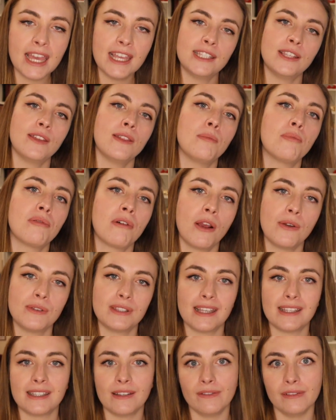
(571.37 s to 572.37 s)
So the
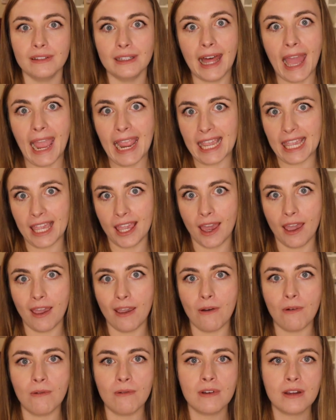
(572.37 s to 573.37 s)
process of letting
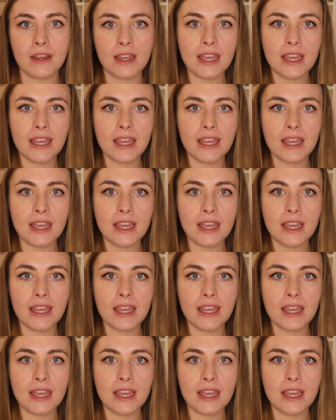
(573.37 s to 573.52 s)
go